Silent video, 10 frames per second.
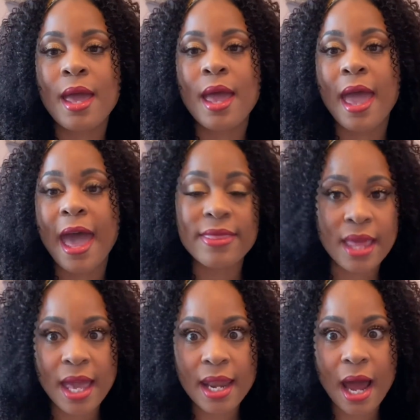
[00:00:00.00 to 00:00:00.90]
And
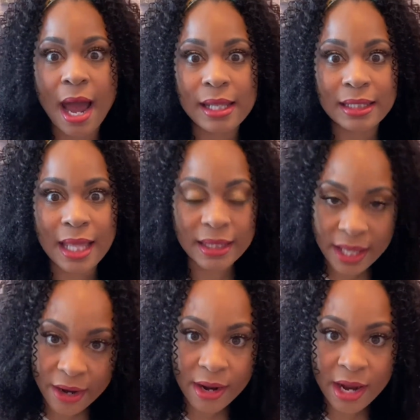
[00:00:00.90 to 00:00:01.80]
then I let the
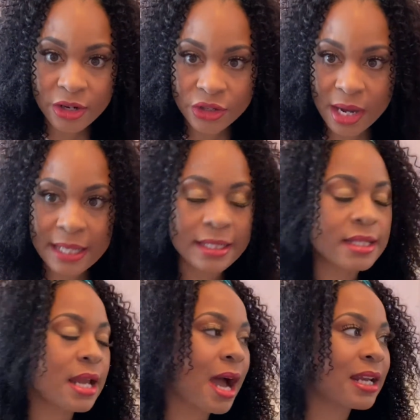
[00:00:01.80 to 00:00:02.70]
hair air dry. I did
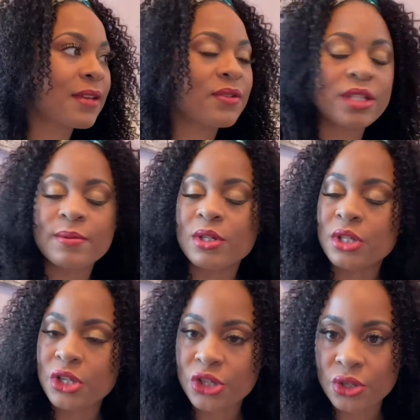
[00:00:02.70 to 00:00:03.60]
not even deep
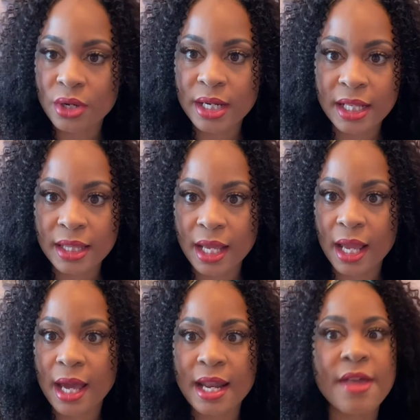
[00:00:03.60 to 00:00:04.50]
condition or
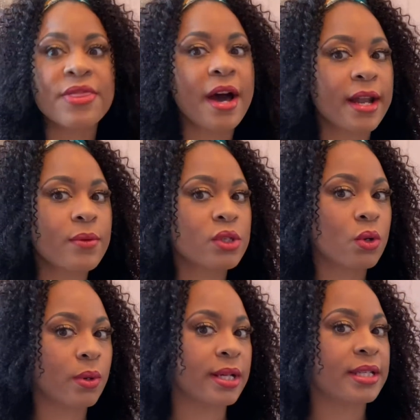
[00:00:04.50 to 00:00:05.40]
anything, and I thought I was
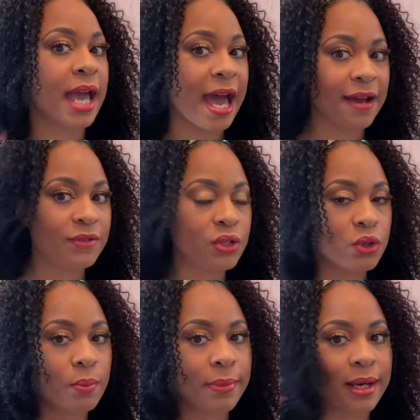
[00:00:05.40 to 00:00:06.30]
going to have
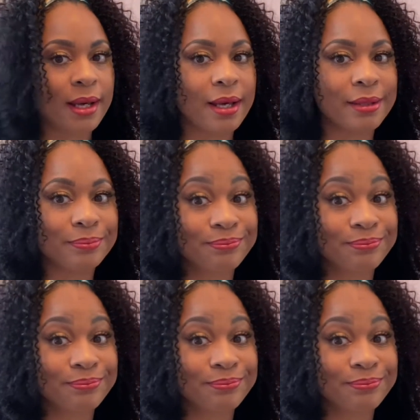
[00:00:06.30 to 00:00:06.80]
to, but